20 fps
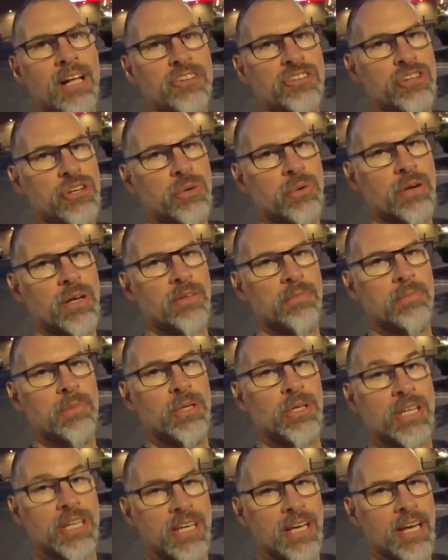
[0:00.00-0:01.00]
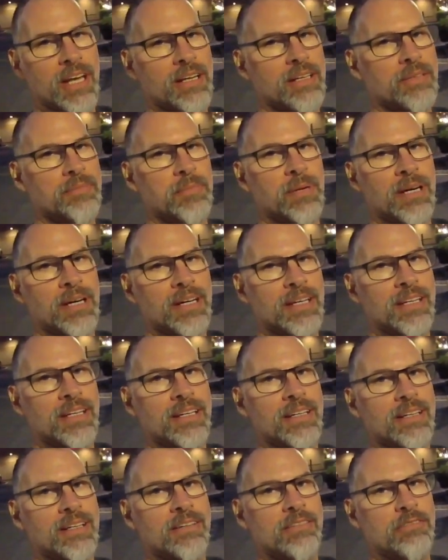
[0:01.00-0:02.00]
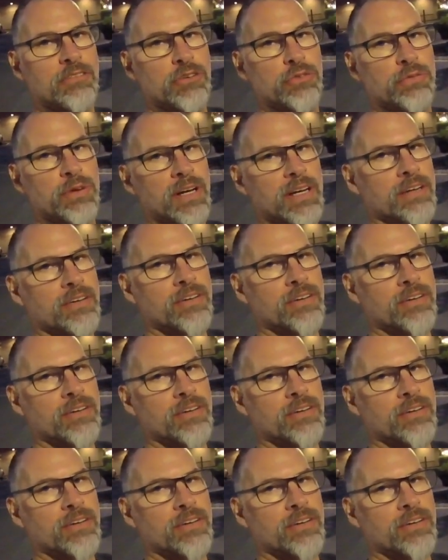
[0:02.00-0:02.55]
show you what I'm looking at in my viewfinder,